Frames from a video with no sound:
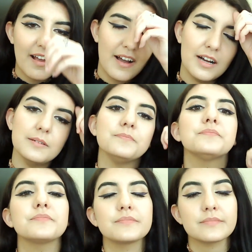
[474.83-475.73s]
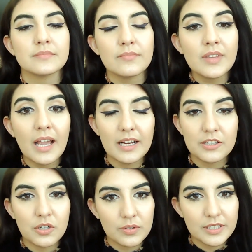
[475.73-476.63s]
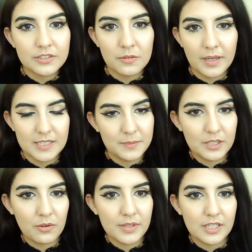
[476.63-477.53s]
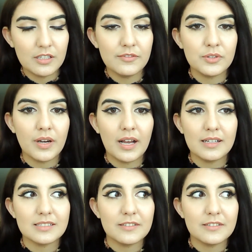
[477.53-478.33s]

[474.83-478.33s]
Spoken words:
I totally don't mind speaking with any of you guys.